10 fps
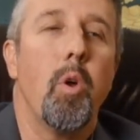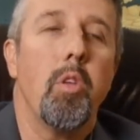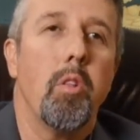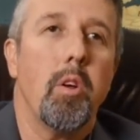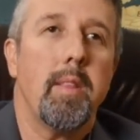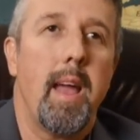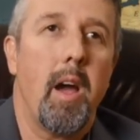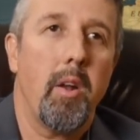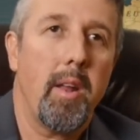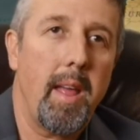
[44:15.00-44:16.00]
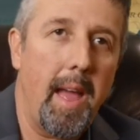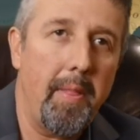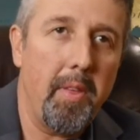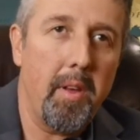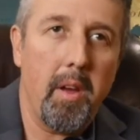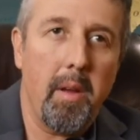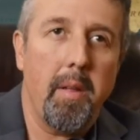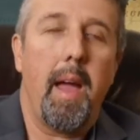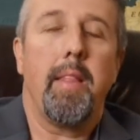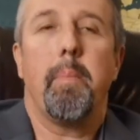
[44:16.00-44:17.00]
When you look down at
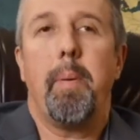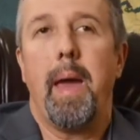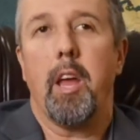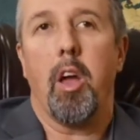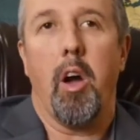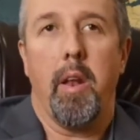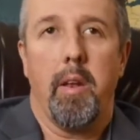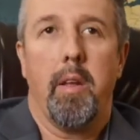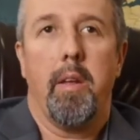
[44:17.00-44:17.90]
the Pentagon,